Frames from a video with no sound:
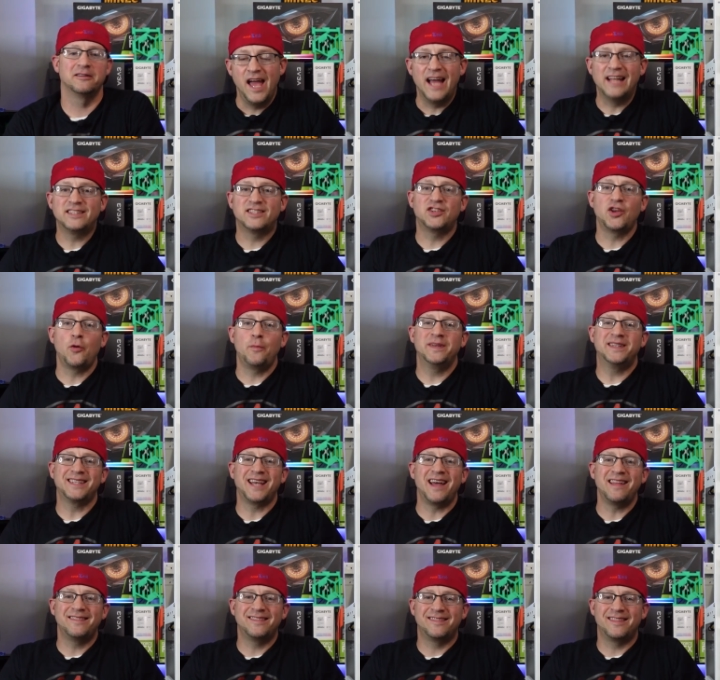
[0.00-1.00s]
And so
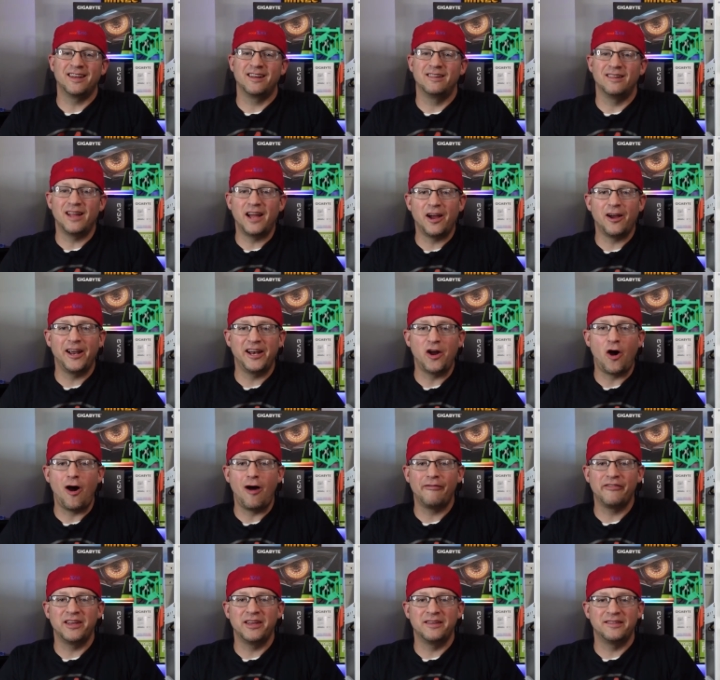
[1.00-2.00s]
besides the glaring
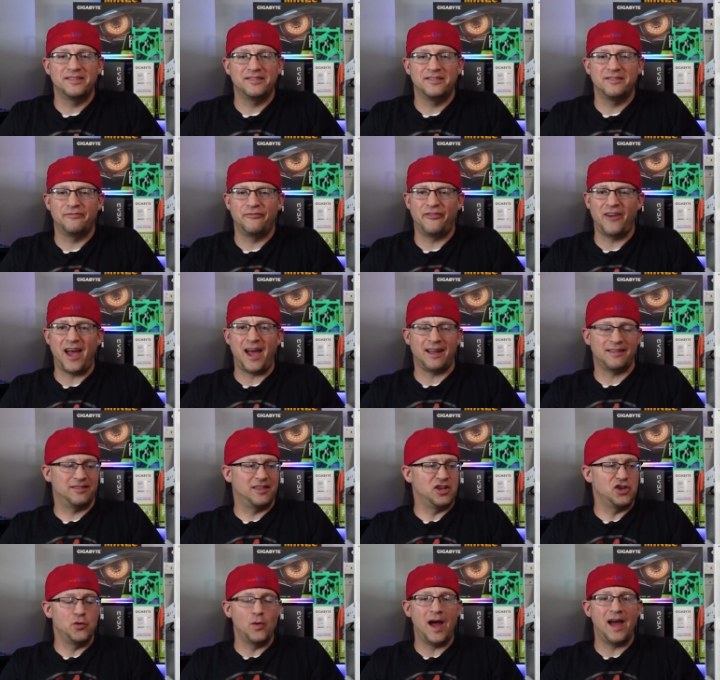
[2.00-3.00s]
obvious fact
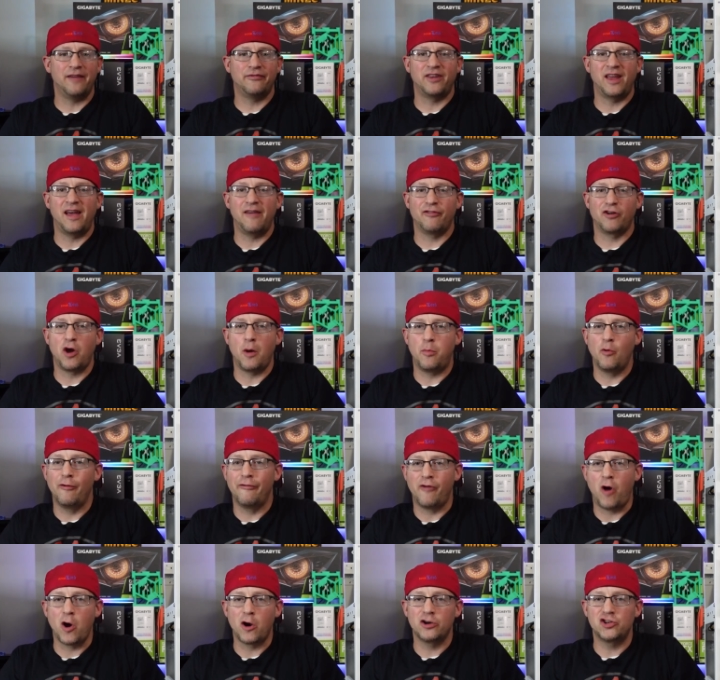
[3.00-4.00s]
that you have to have a couple
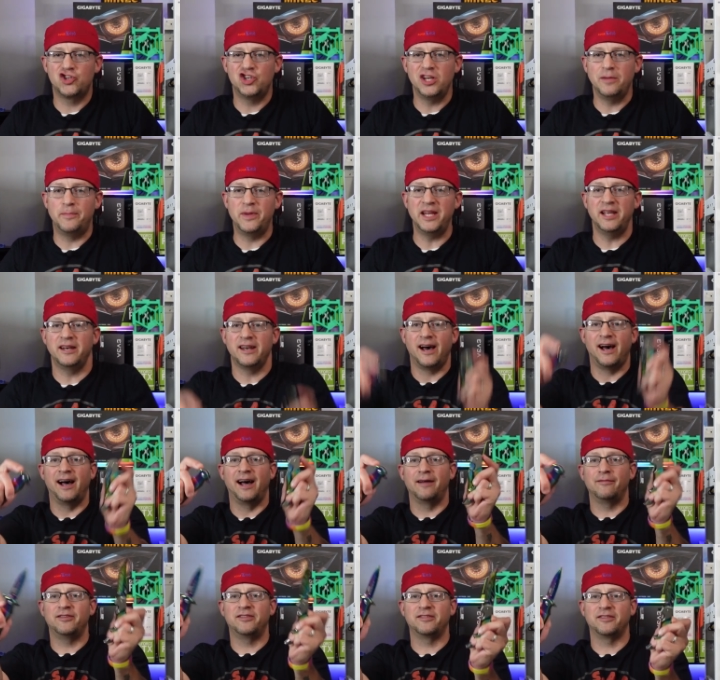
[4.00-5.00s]
of RGB
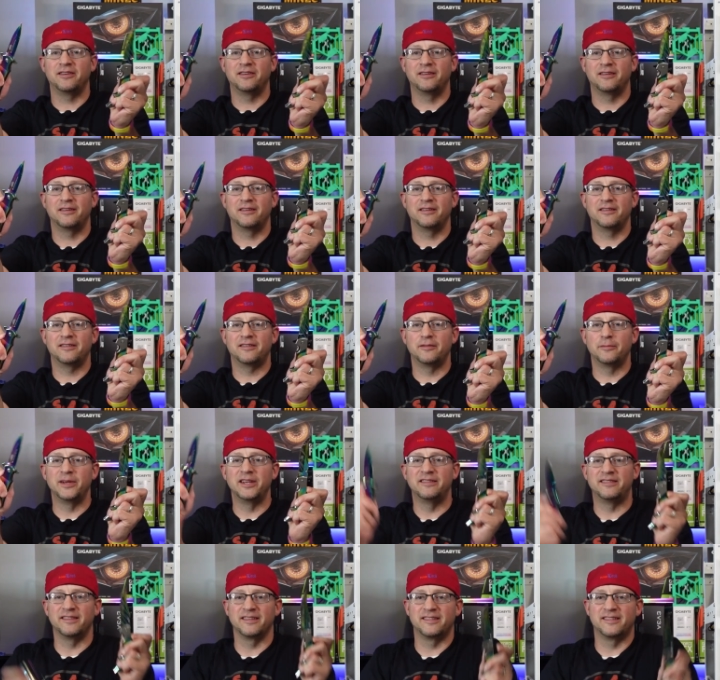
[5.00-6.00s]
knobs to be
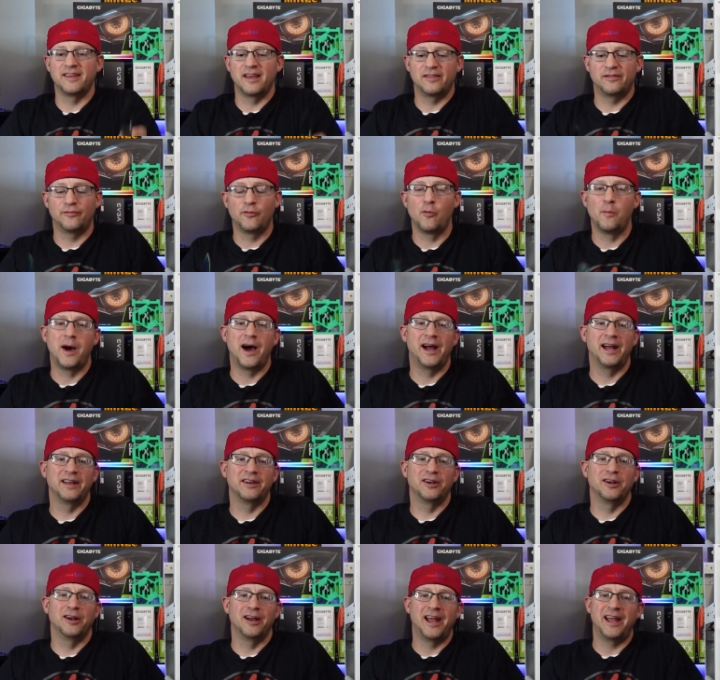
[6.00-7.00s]
a successful
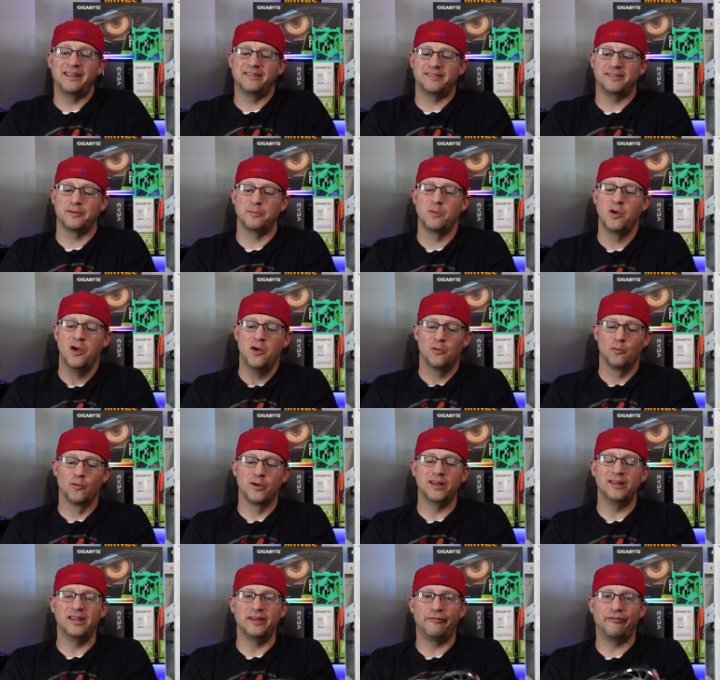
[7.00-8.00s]
miner and some
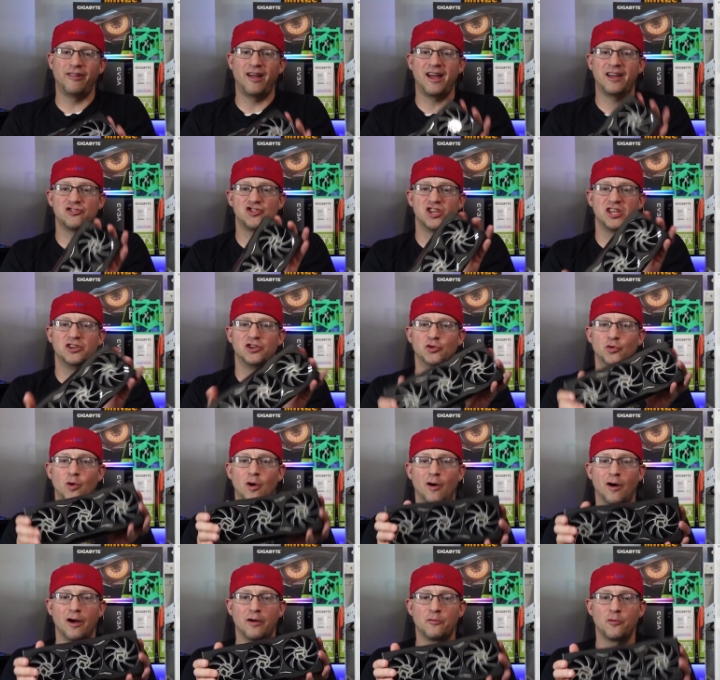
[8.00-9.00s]
really flashy new
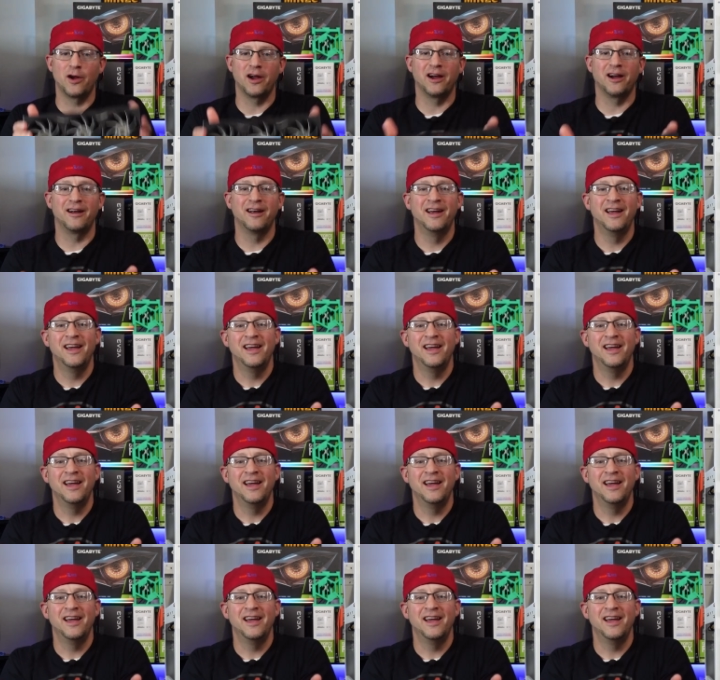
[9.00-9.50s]
hardware,